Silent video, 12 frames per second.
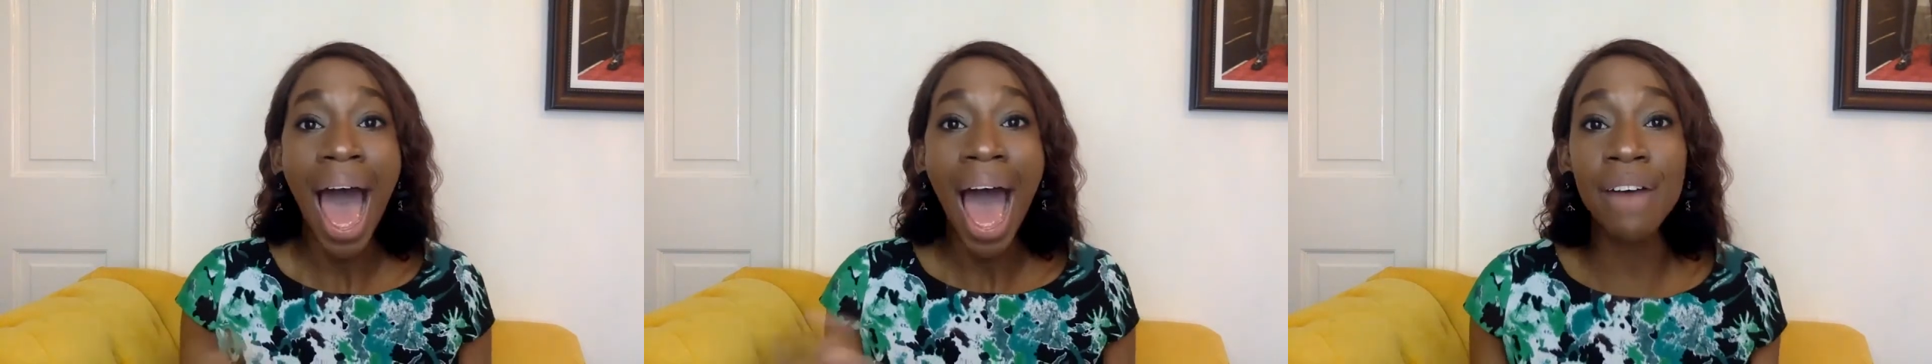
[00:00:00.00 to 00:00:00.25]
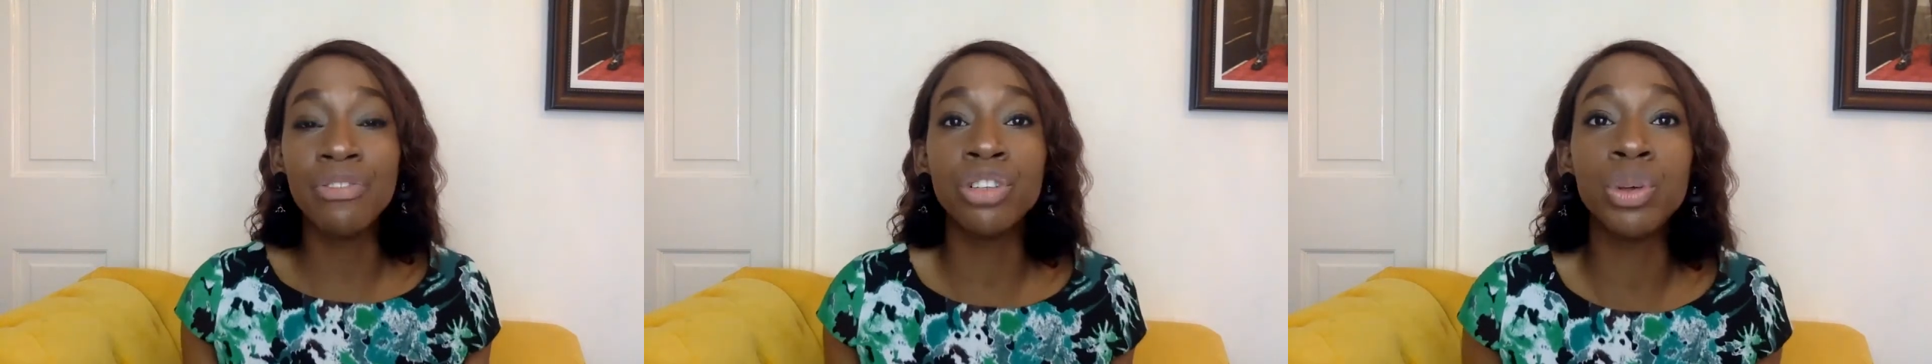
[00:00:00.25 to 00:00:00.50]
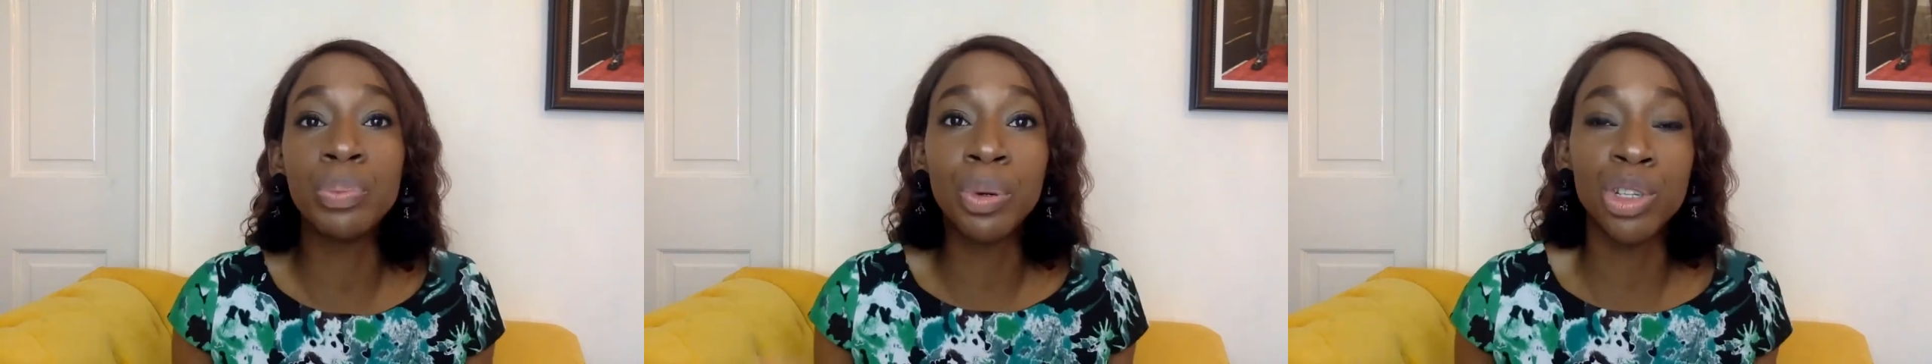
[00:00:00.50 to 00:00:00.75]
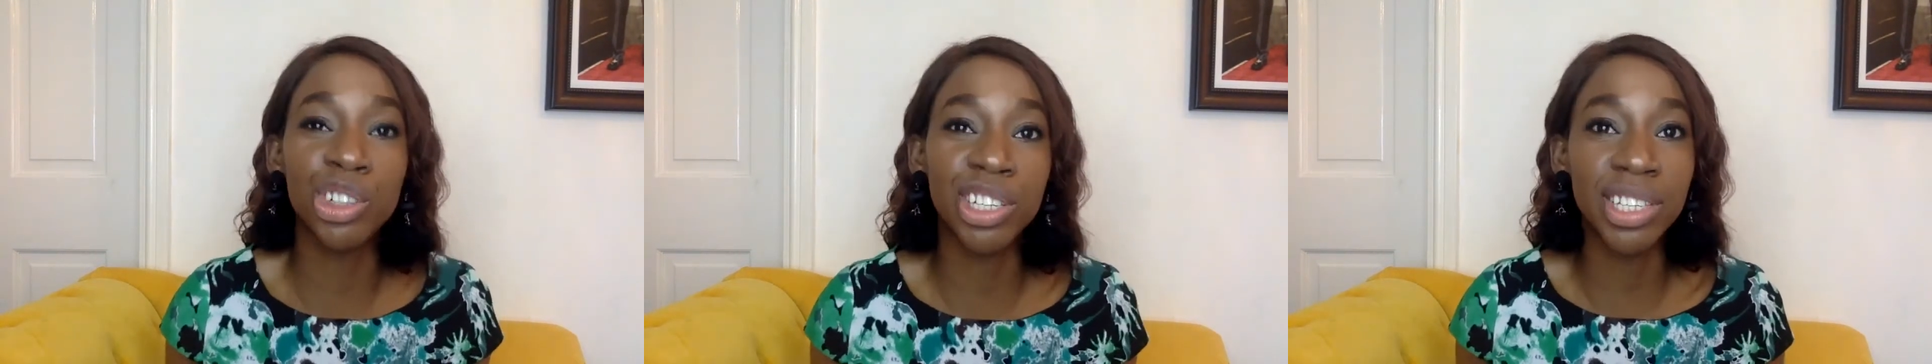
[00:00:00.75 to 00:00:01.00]
have to
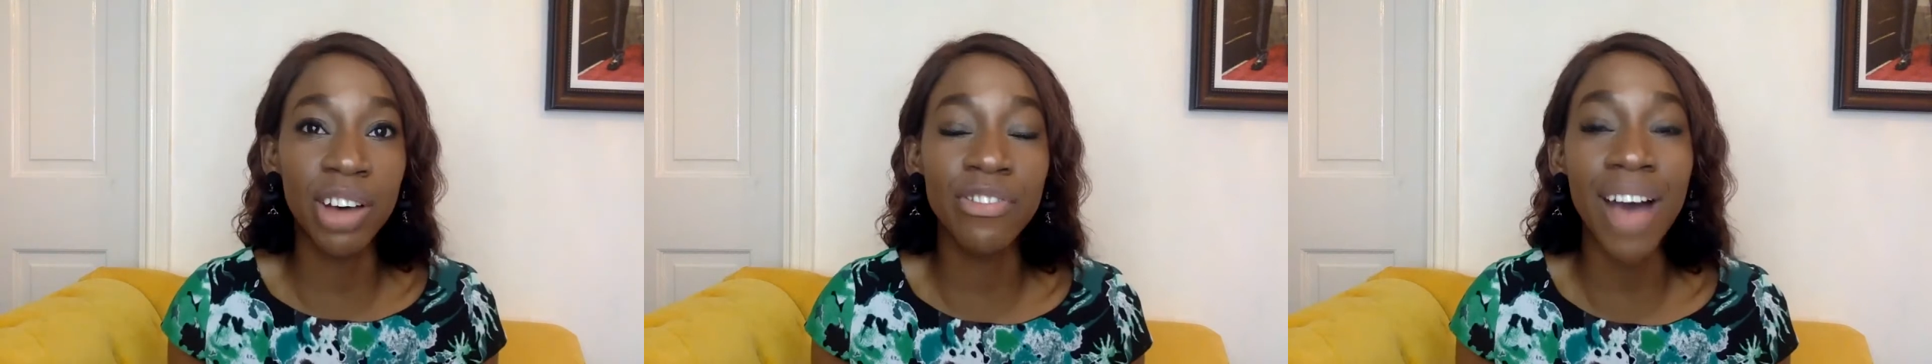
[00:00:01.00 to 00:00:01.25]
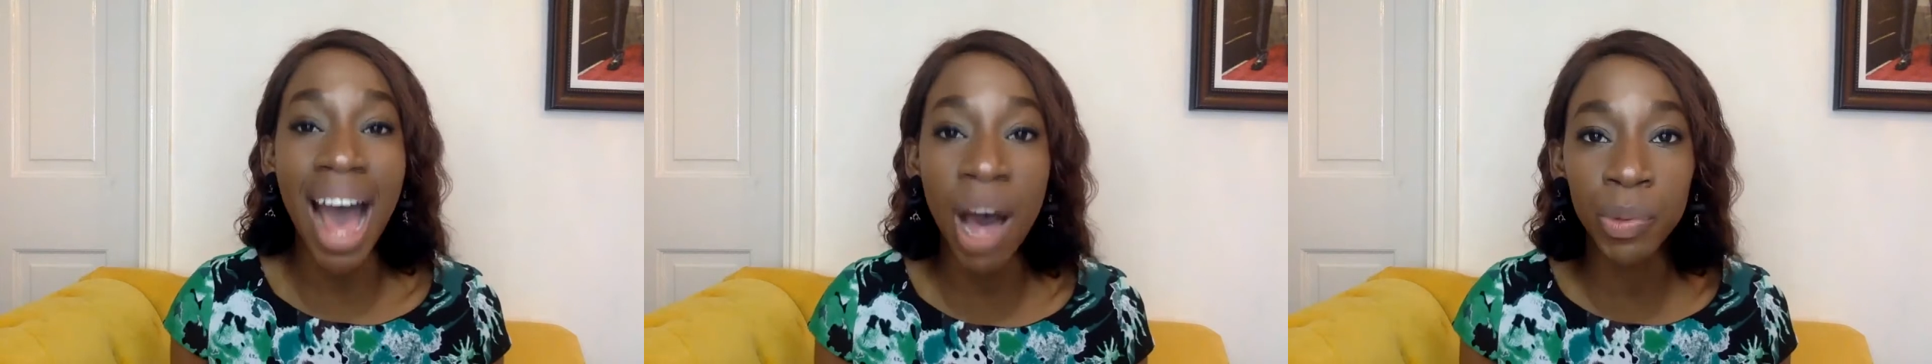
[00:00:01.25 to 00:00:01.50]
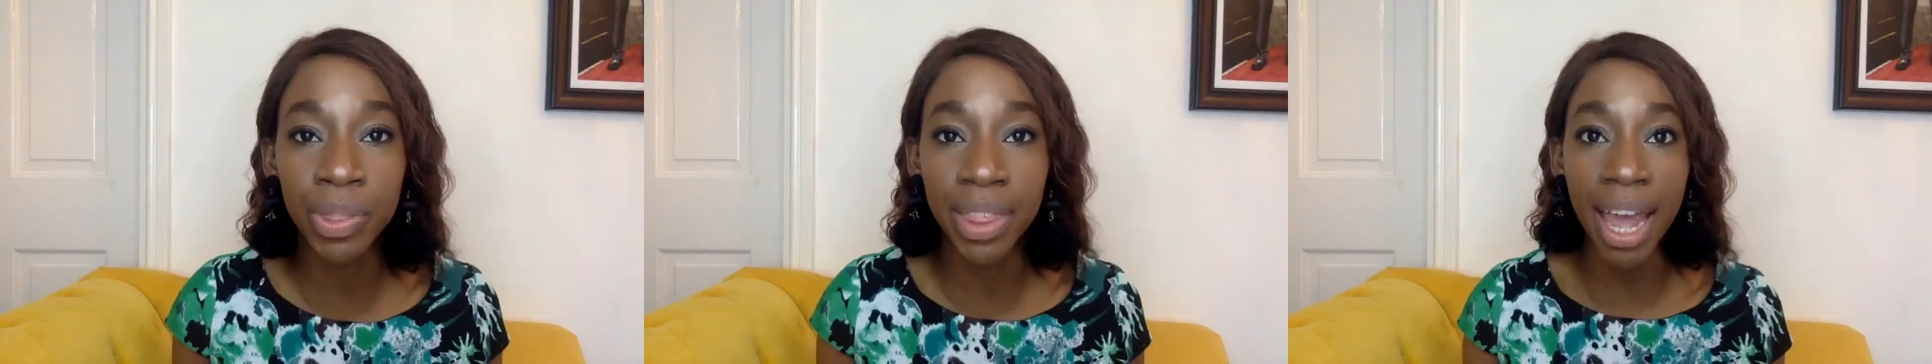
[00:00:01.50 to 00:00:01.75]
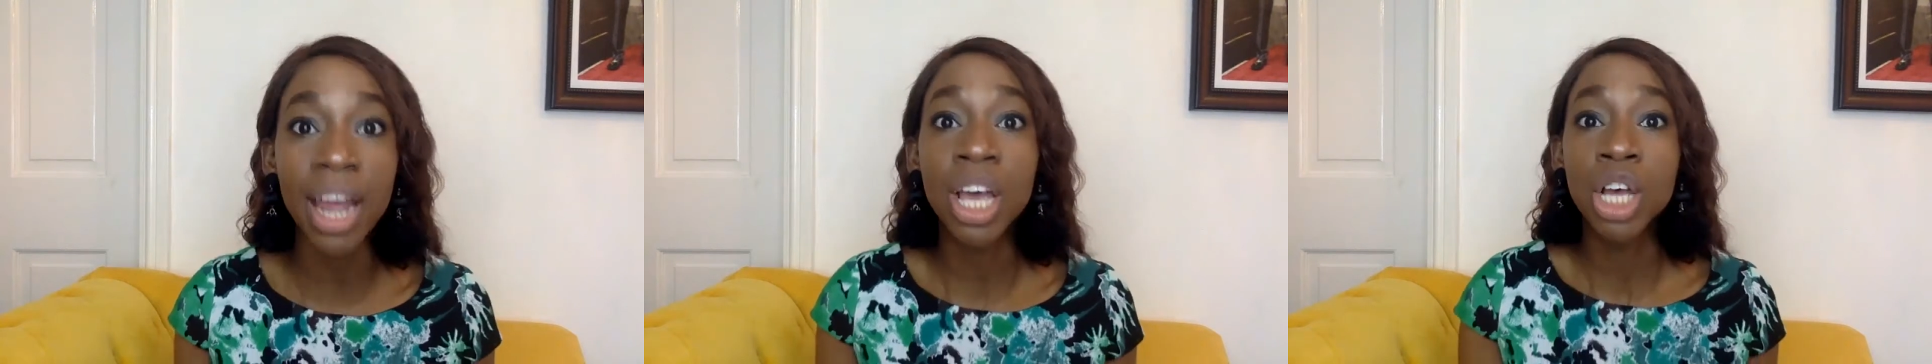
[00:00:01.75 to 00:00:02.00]
put yourself out
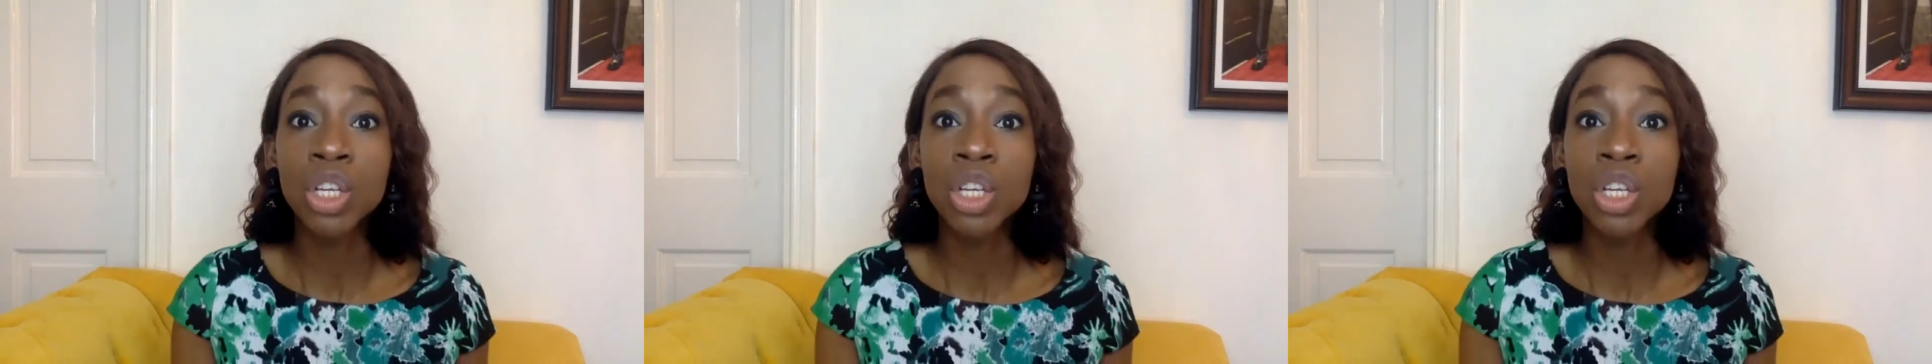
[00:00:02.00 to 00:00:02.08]
there.